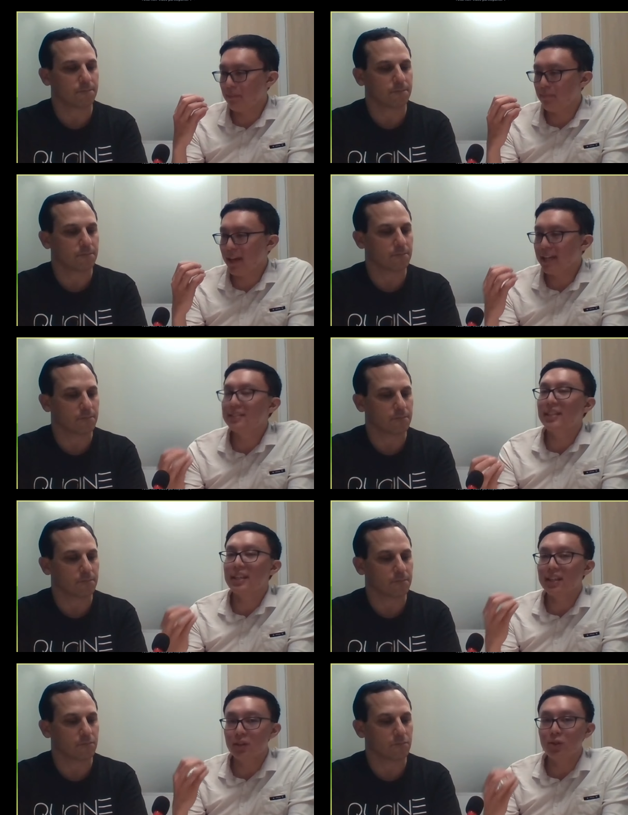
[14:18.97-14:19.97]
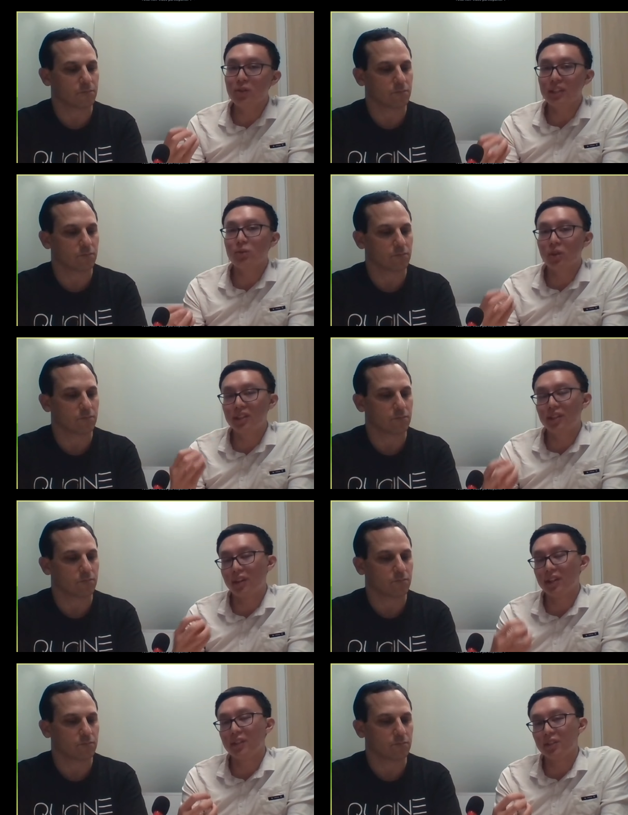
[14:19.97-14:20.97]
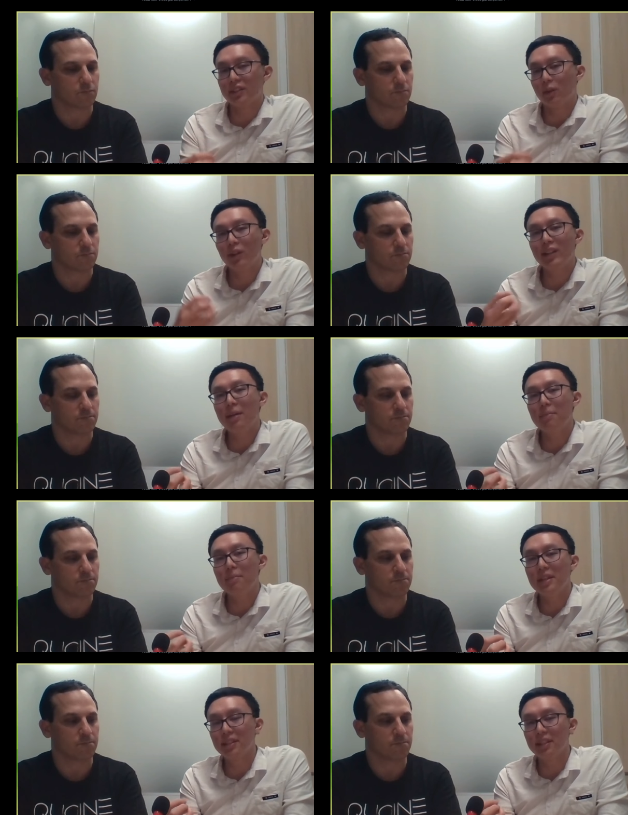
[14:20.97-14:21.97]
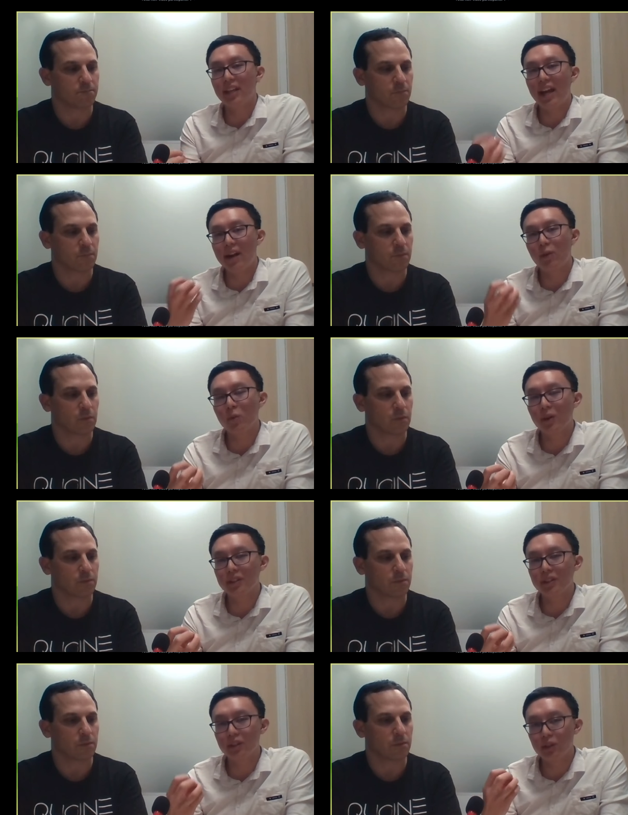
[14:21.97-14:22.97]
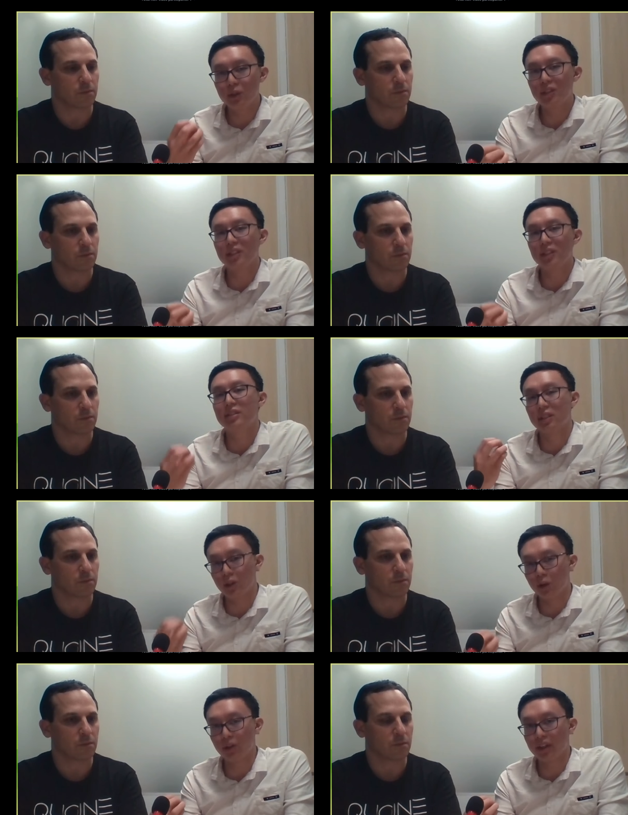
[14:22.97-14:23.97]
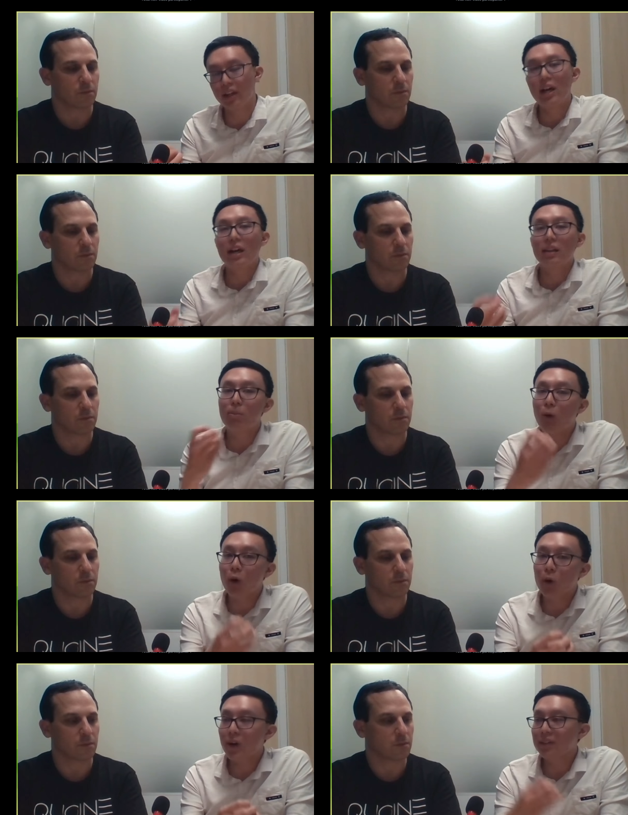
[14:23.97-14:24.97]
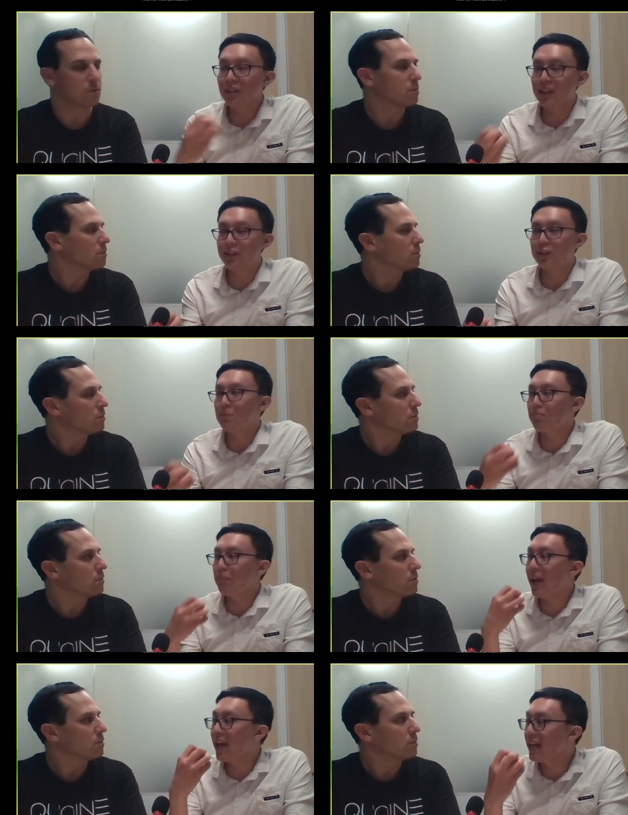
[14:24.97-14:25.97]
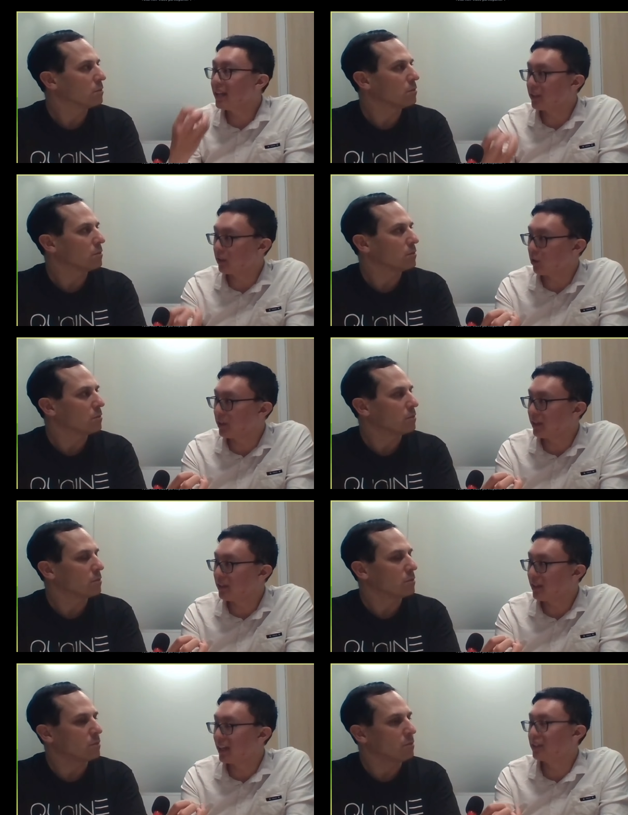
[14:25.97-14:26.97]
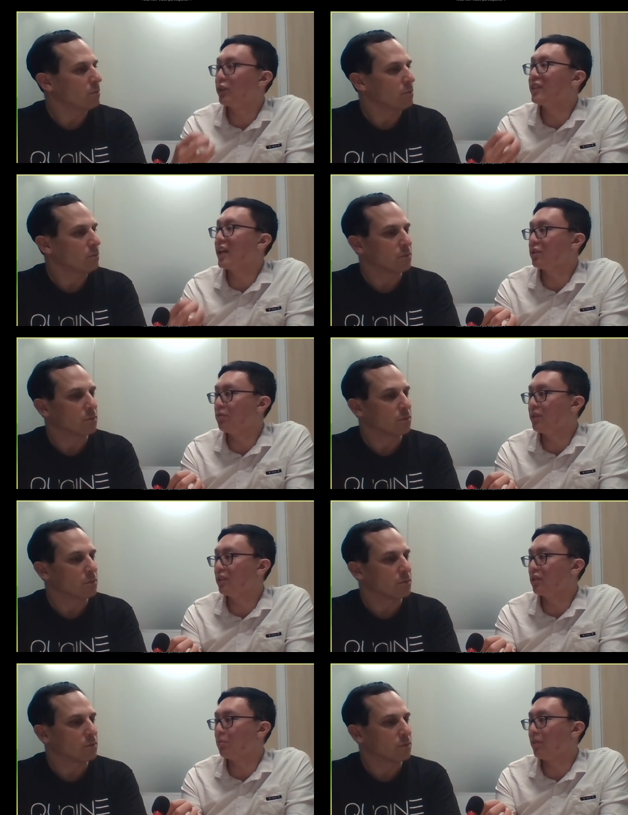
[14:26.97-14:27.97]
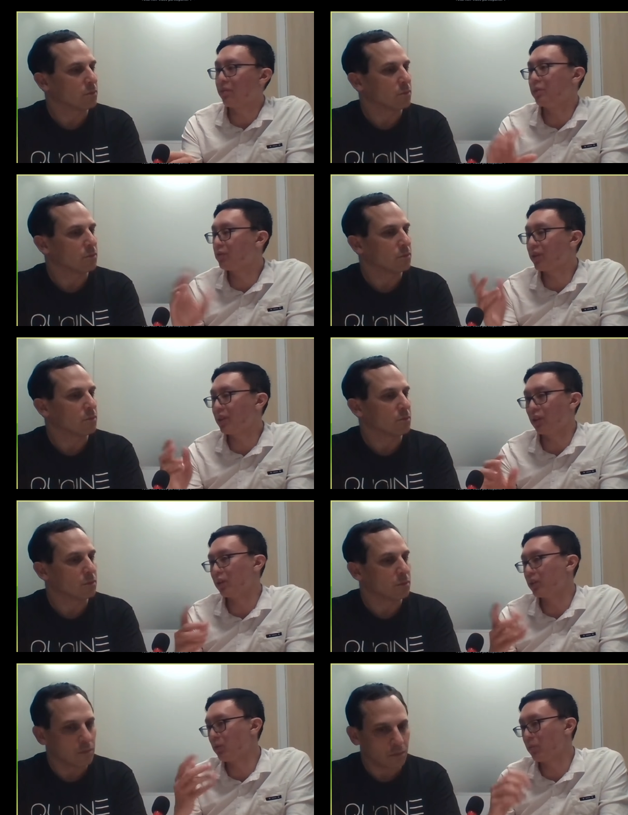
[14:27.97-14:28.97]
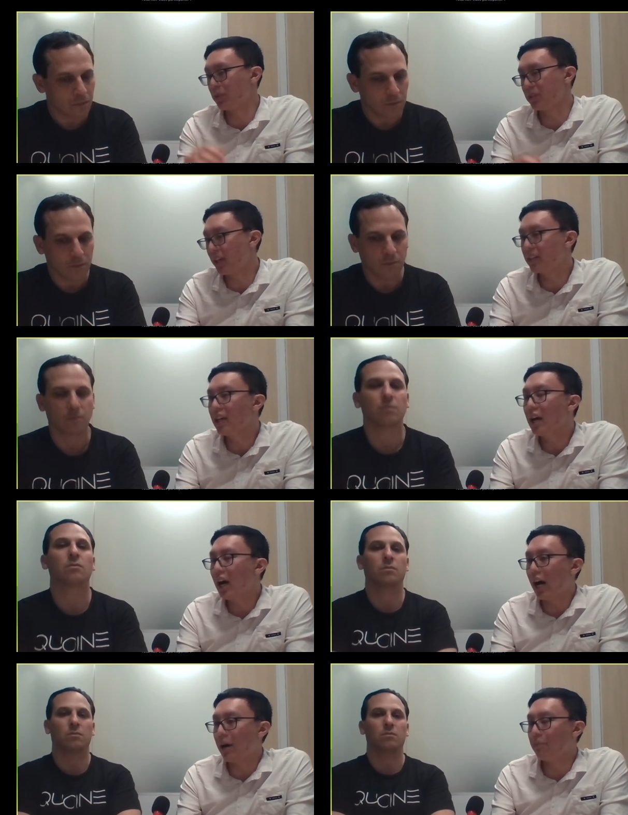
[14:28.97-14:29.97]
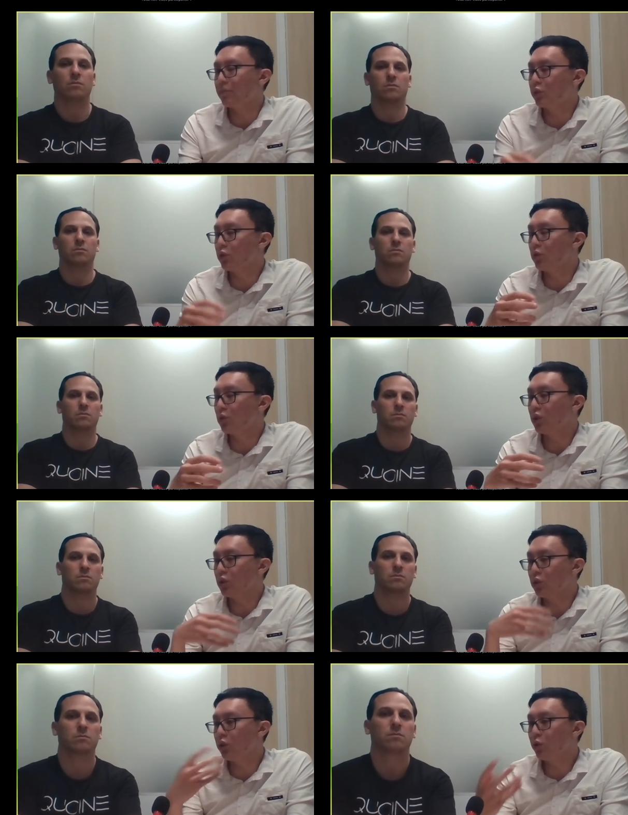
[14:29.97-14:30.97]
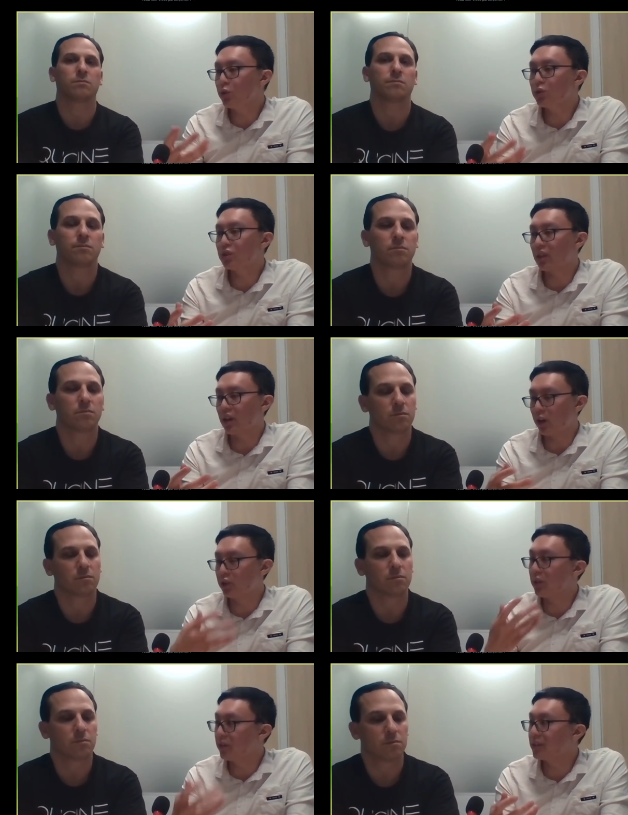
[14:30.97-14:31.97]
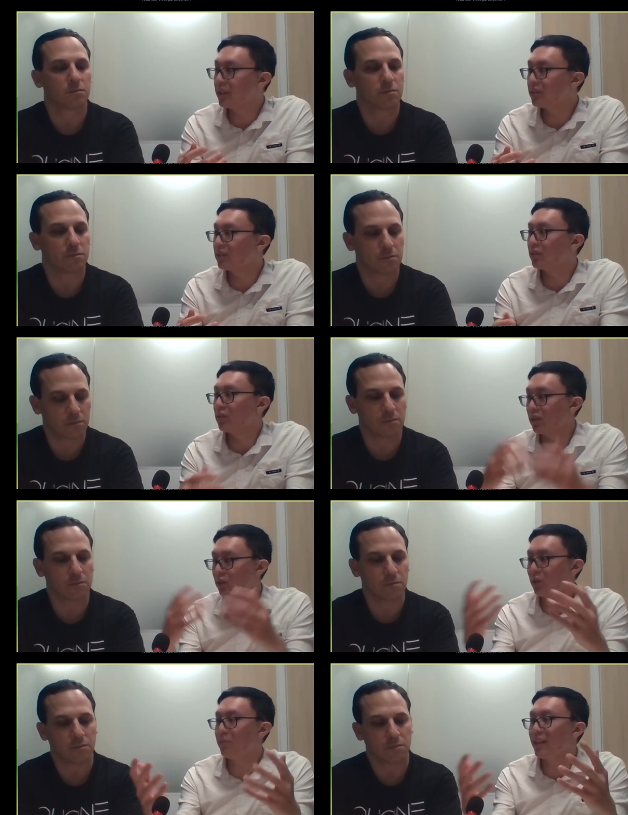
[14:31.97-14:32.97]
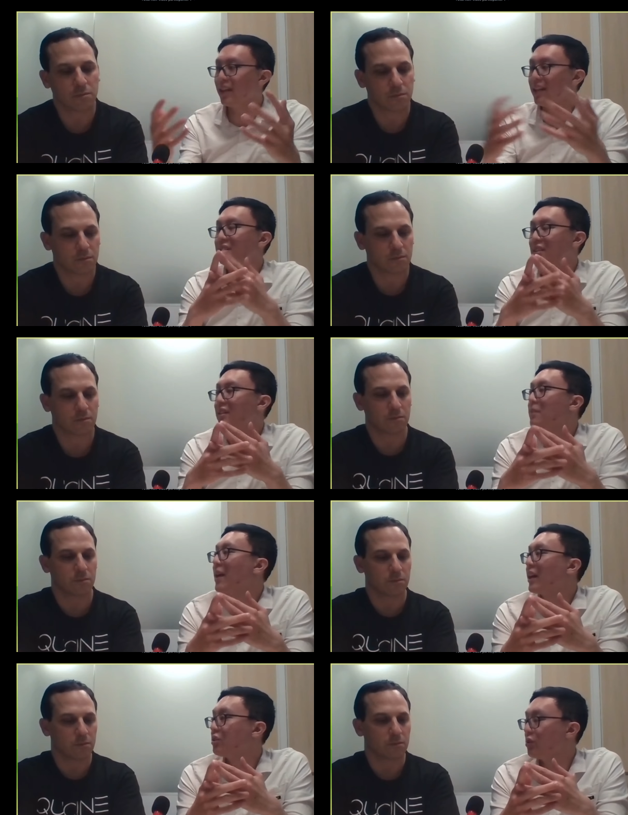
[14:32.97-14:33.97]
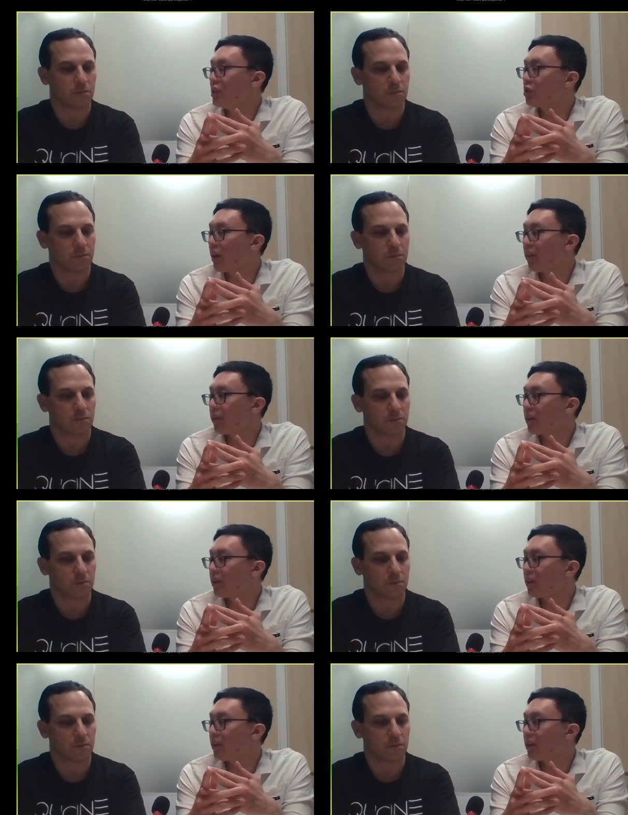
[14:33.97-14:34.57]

Speaker 1: basic units within our ecosystem. What that means is everyone uses the token. The borrower and the lenders pay the token as transaction fee to the platform is very low, it's one mm-hmm. um, to use our services mm-hmm. to be instantly matched to each other.